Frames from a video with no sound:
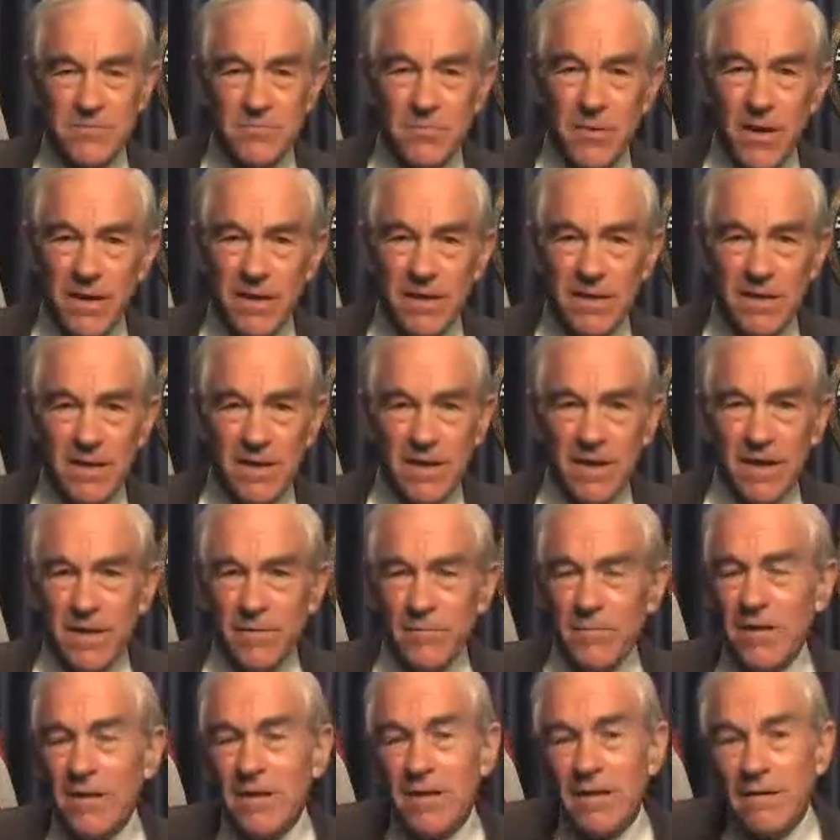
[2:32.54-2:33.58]
this money,
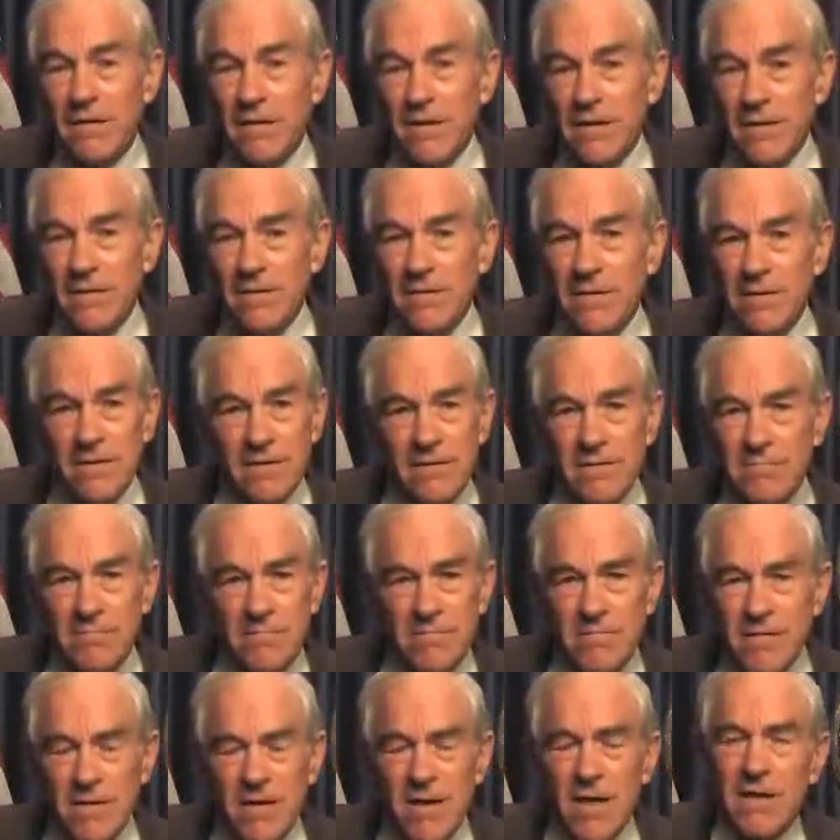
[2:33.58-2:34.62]
but they're
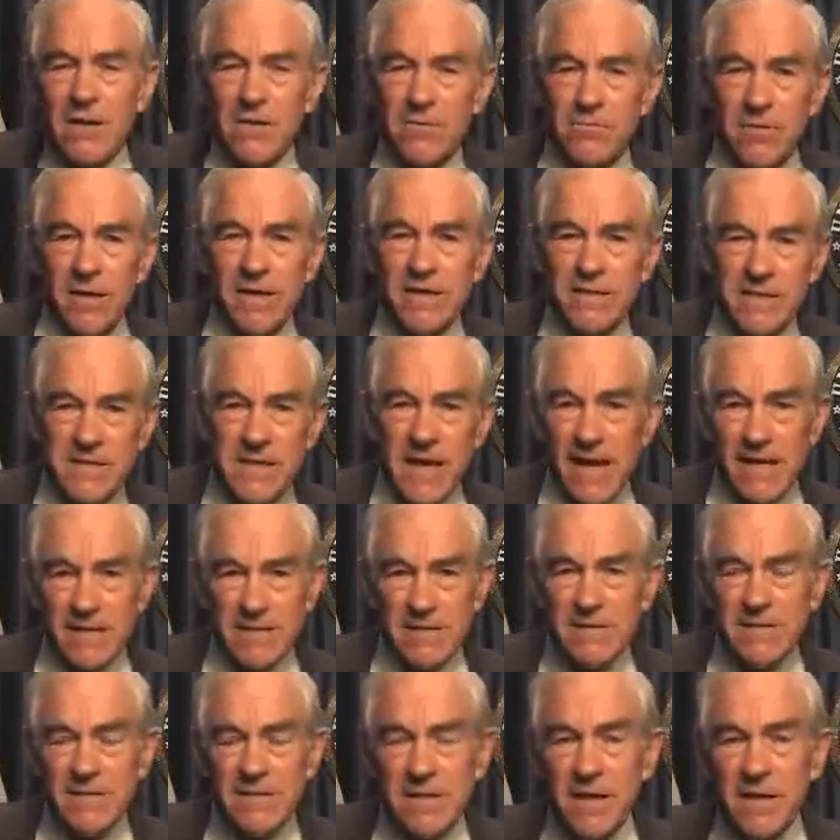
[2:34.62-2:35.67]
not going to raise
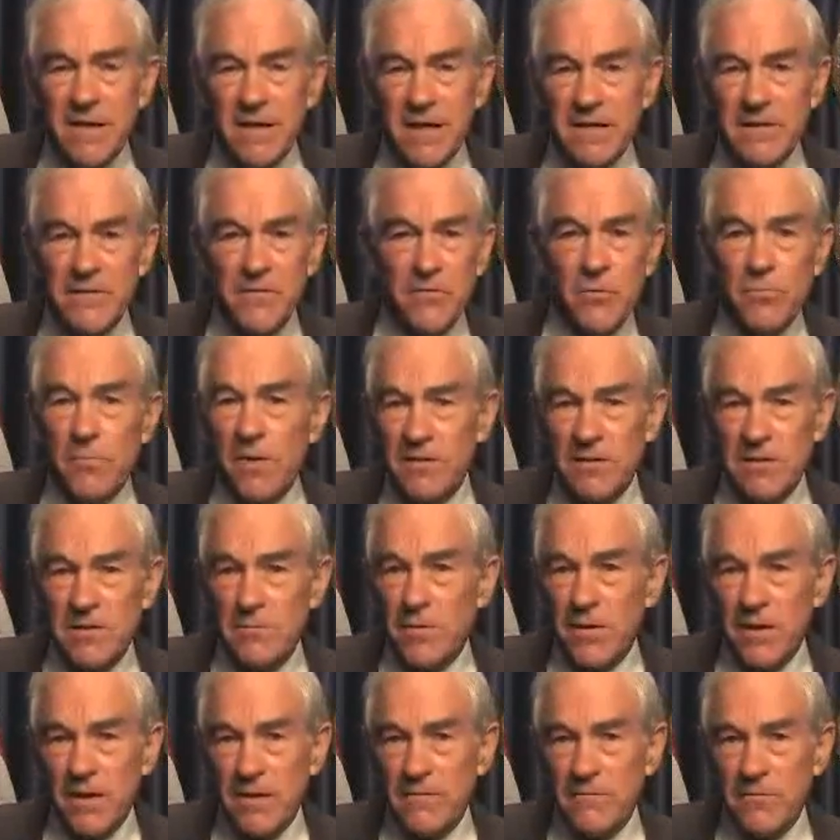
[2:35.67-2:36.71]
taxes in the next few months
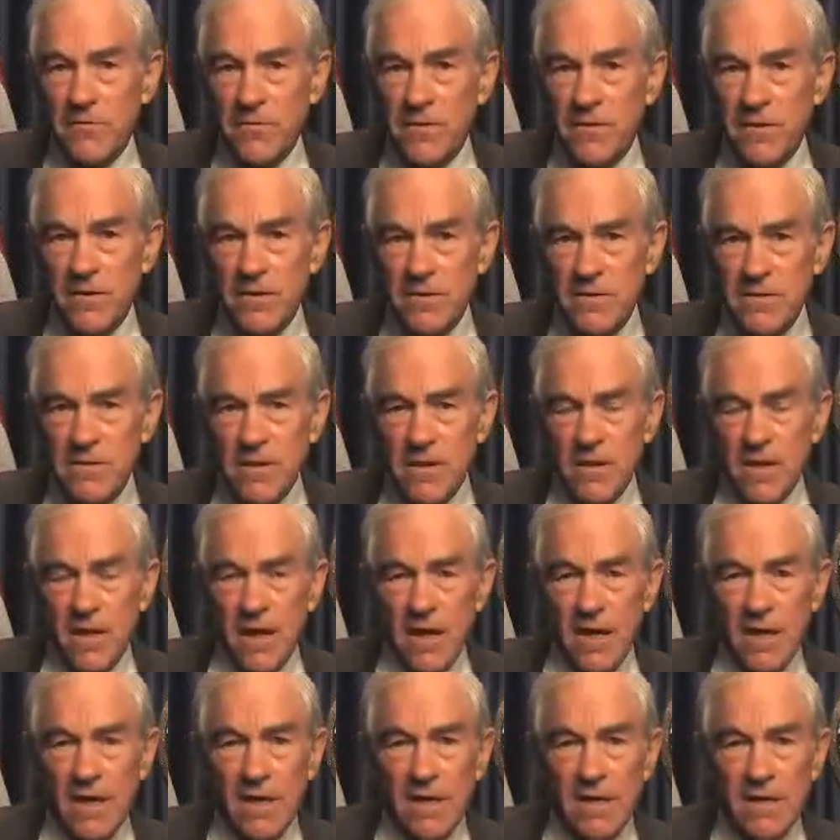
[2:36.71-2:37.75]
to pay for this,
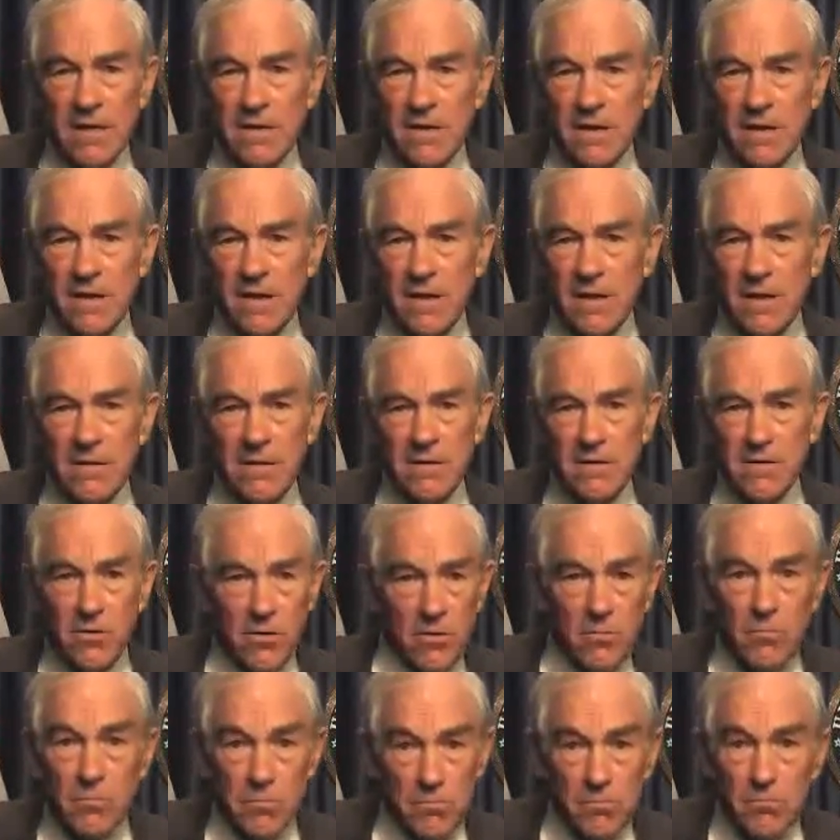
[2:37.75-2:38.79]
and
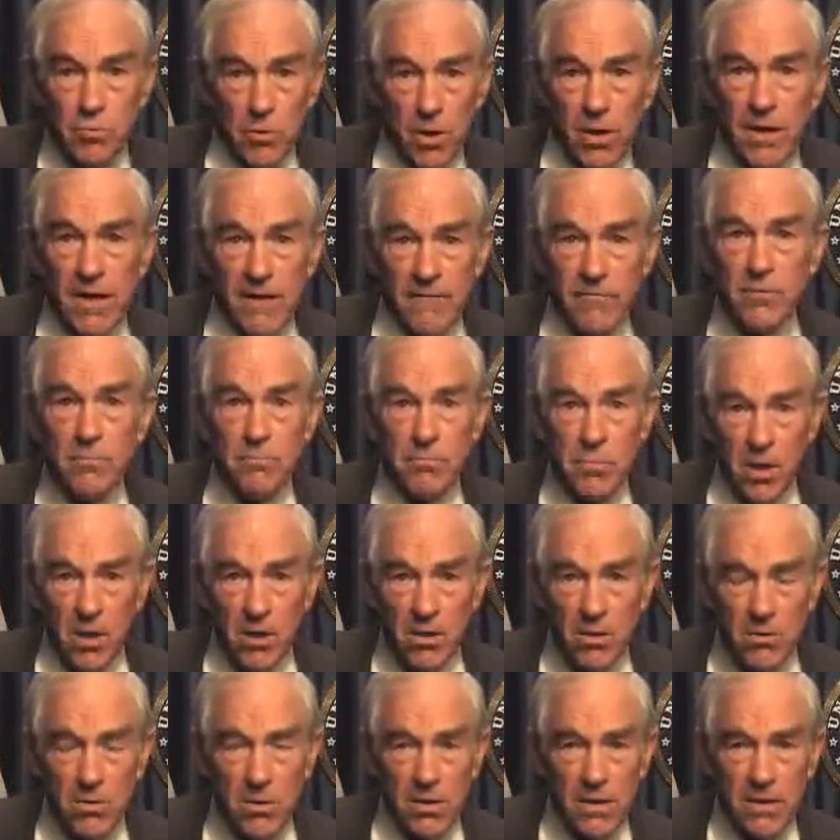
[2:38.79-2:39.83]
they'll probably have to
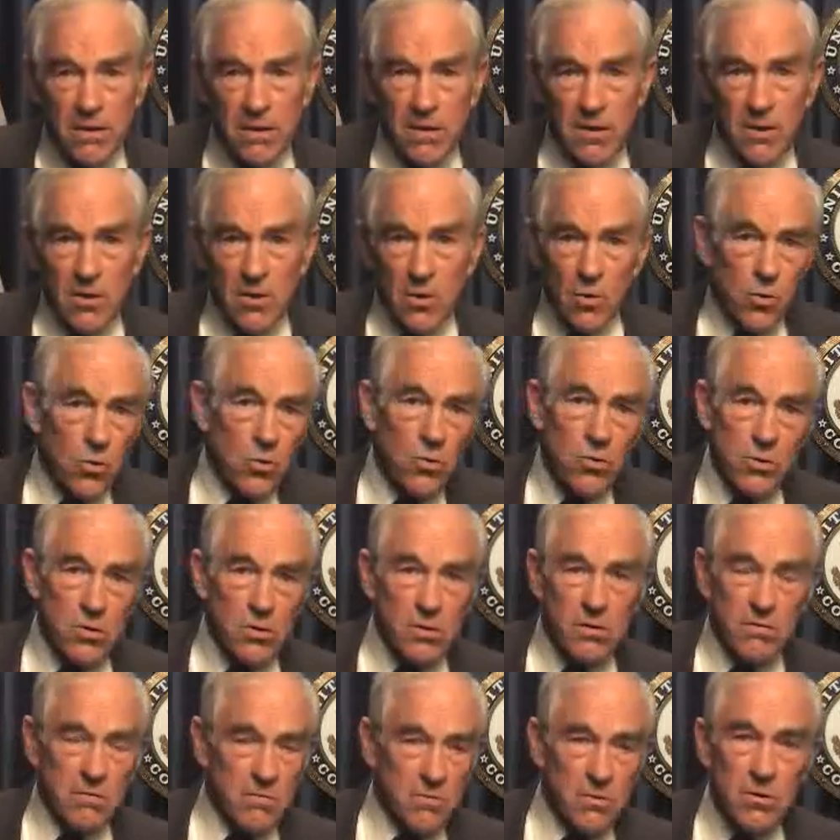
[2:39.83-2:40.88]
borrow it,
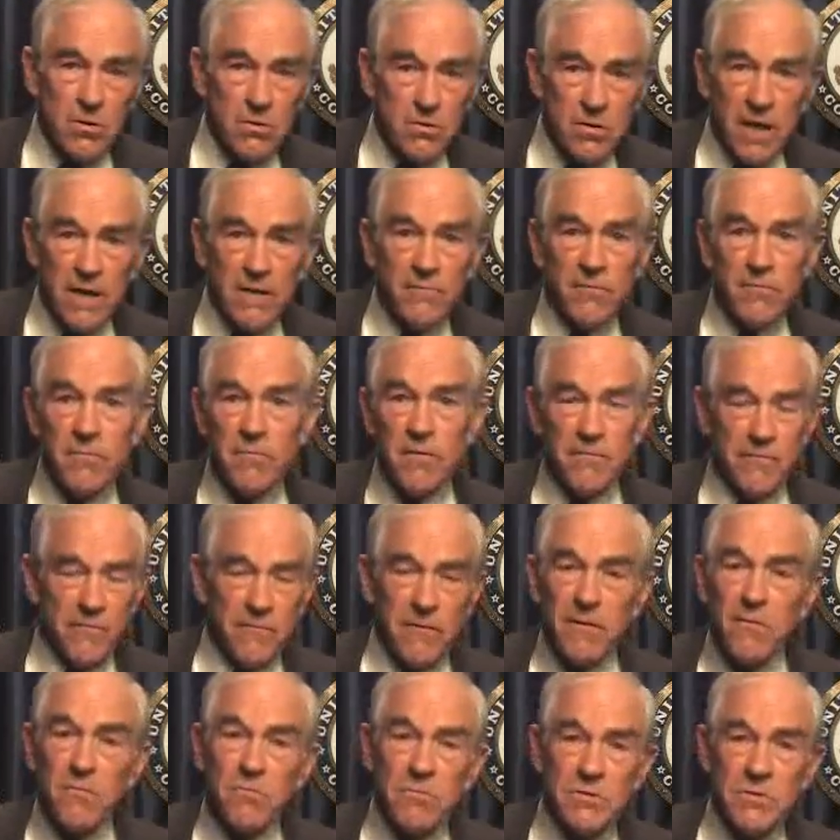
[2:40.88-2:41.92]
or get it from the
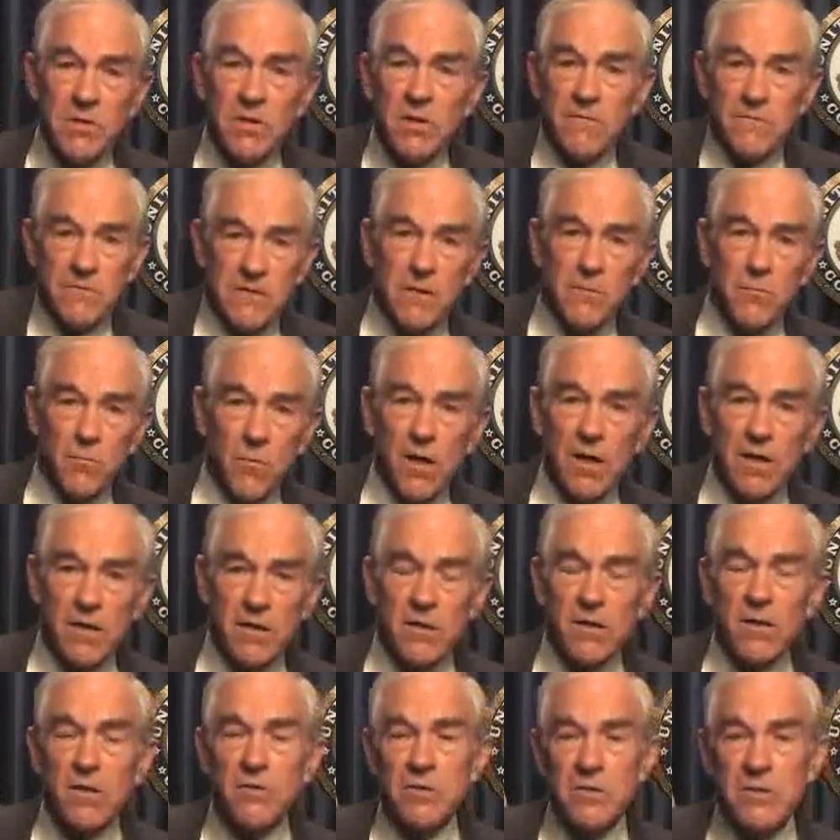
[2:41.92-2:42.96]
Federal Reserve some
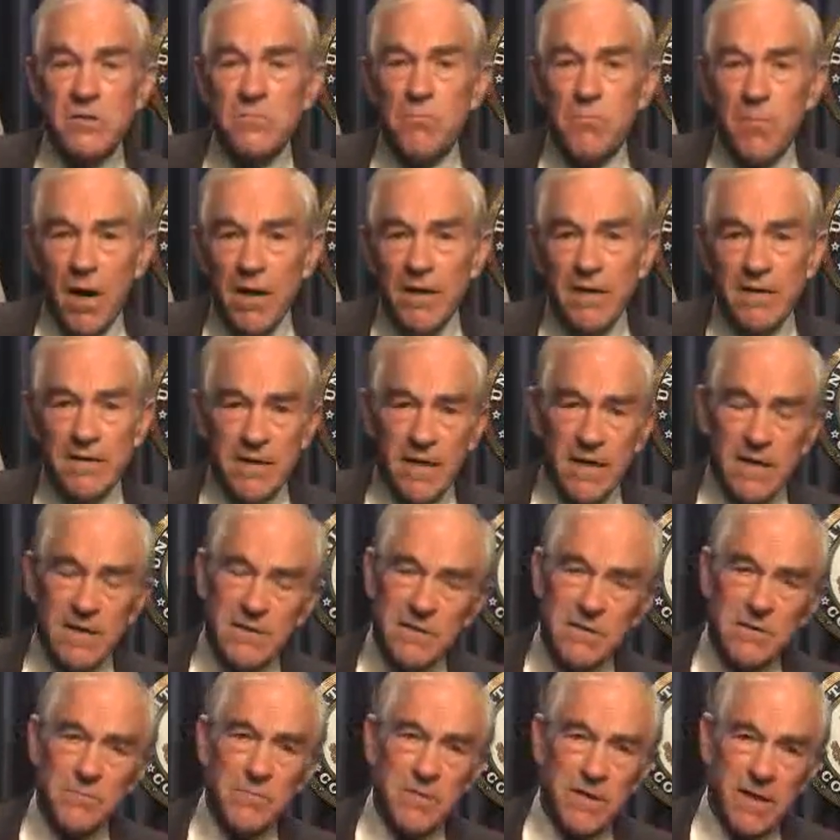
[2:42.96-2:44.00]
way, just
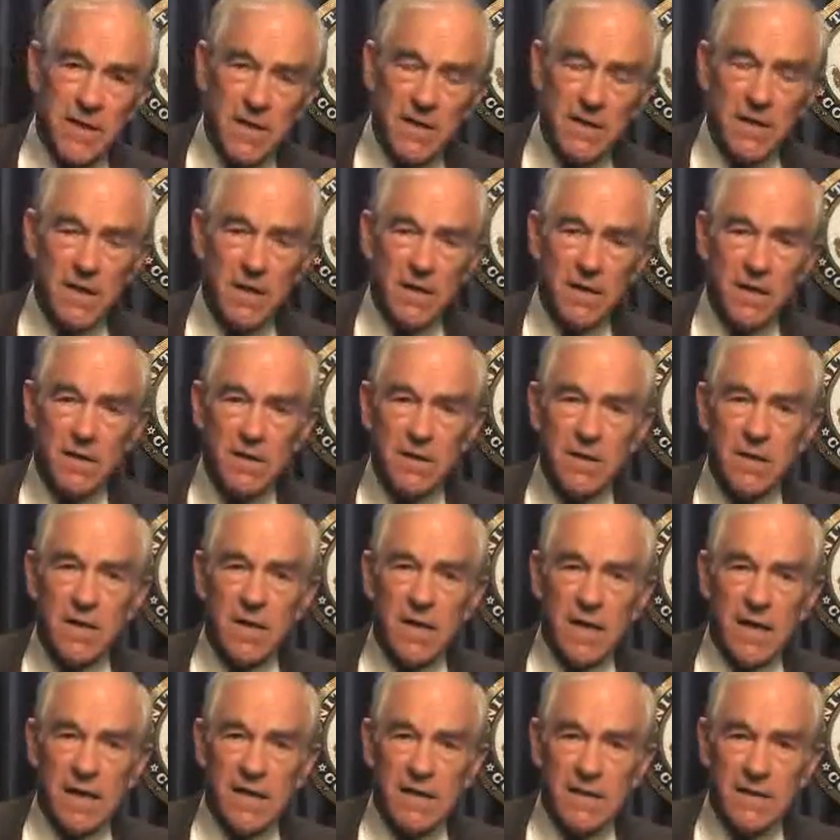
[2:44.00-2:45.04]
monetize some debt
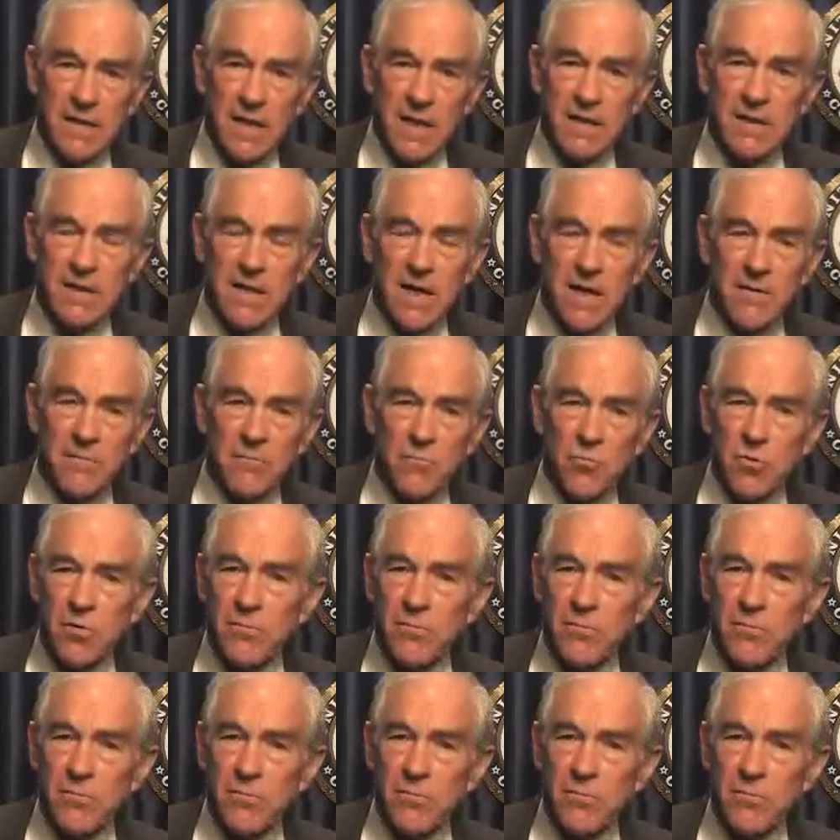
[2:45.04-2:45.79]
and get